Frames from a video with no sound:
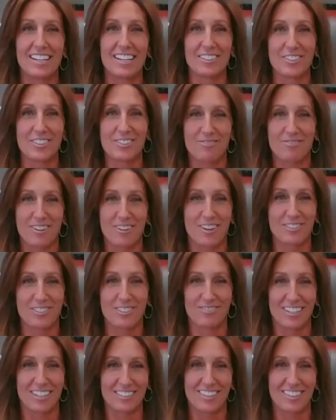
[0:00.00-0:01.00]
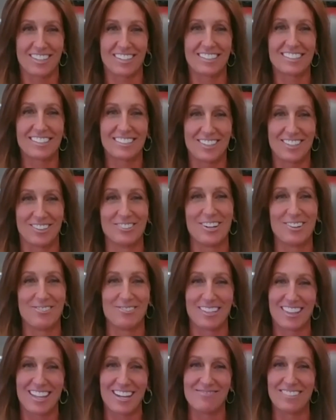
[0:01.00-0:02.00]
English for those of us that don't
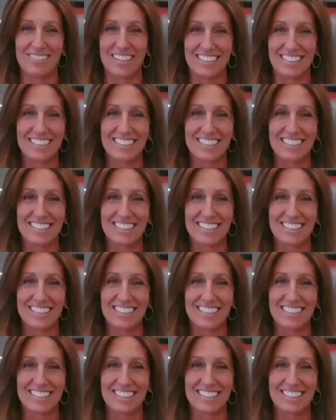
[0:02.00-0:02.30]
know what that